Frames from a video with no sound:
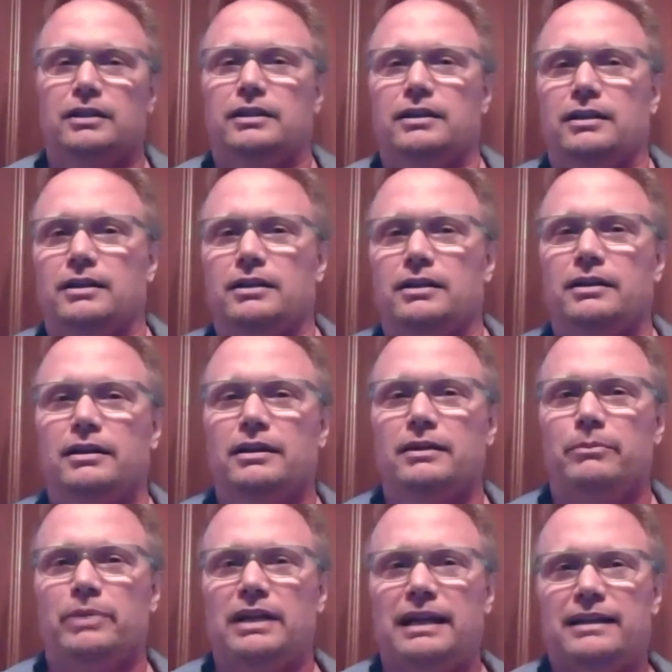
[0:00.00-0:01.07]
Uh,
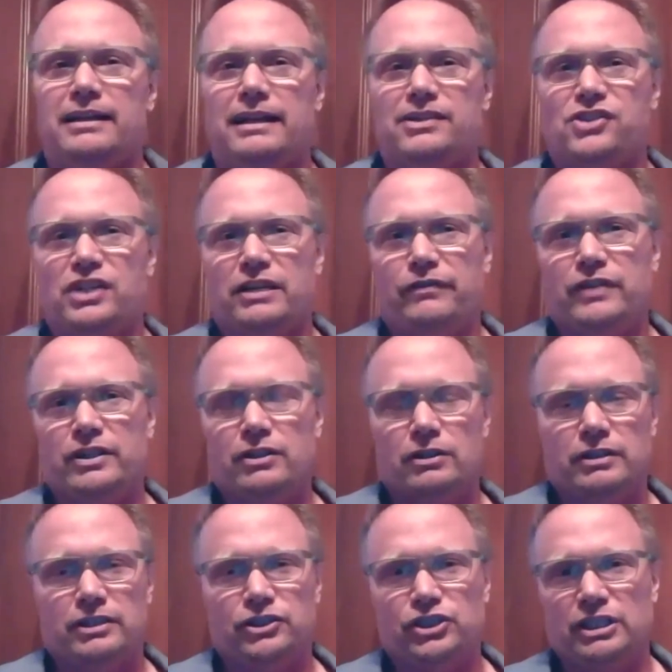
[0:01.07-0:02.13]
but I, I say, if you go to
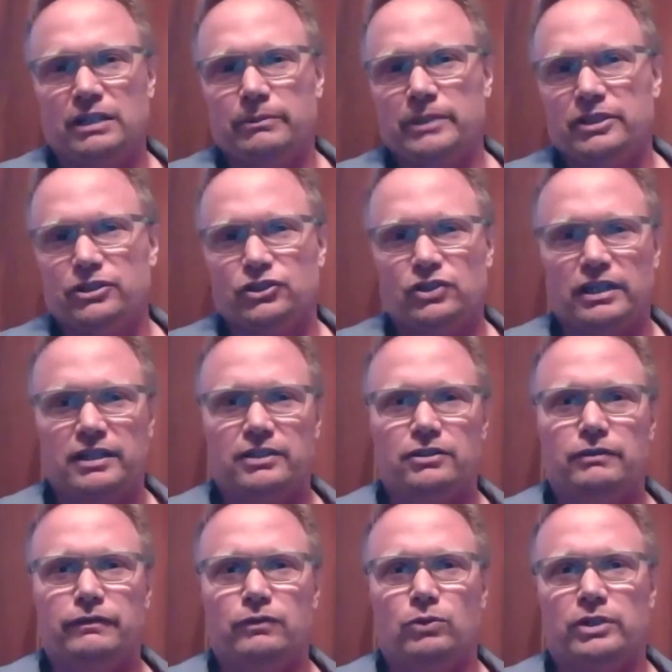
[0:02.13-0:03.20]
the gym and you're trying to
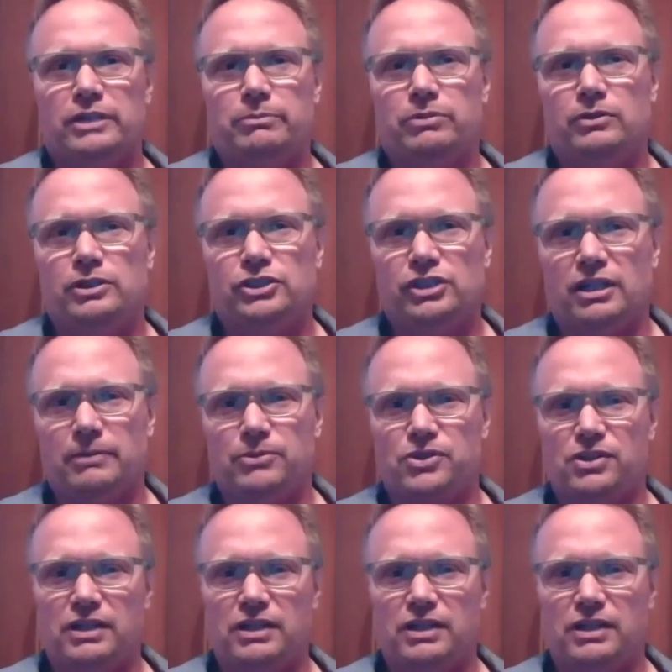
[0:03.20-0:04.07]
do 40 push-ups